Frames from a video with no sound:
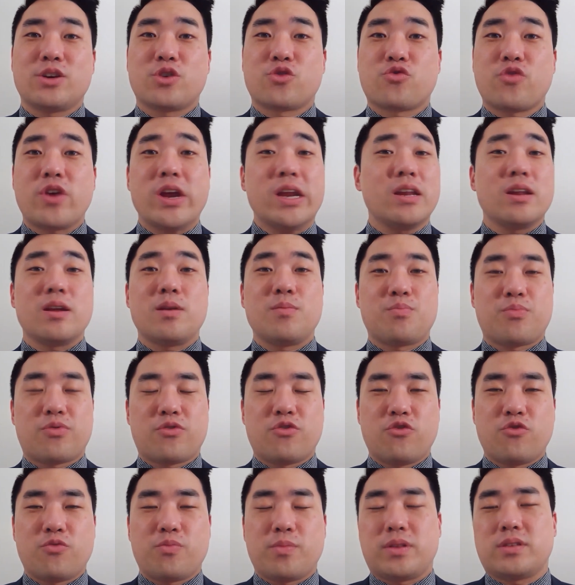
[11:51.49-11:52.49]
great
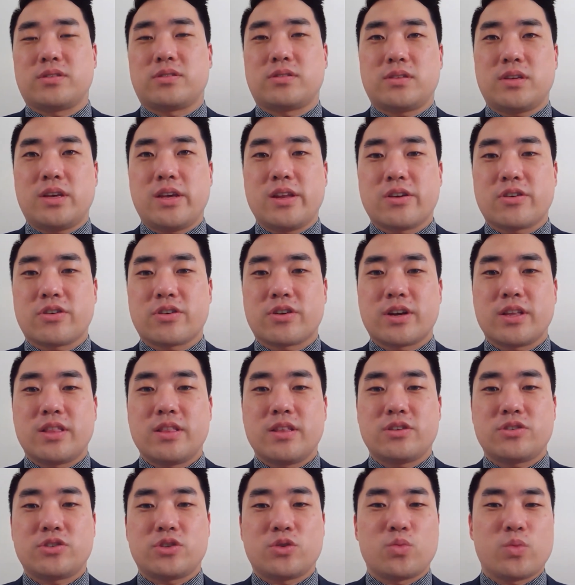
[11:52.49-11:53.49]
improvements in her
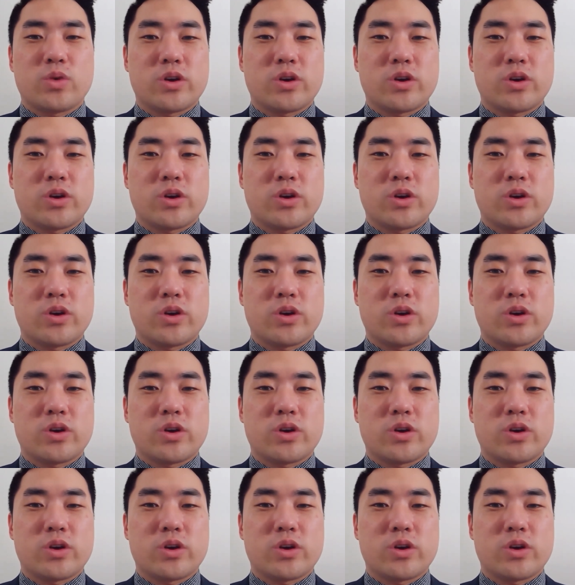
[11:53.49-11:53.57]
condition.